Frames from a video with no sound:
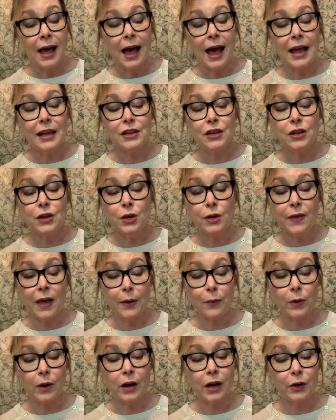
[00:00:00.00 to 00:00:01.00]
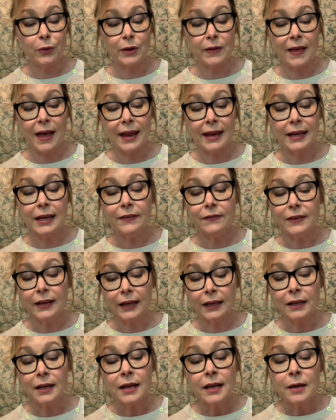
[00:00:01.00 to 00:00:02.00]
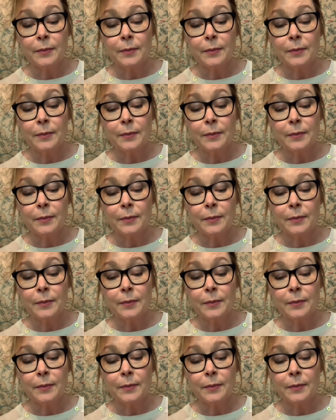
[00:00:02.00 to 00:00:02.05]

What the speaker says: I knew they were hungry that evening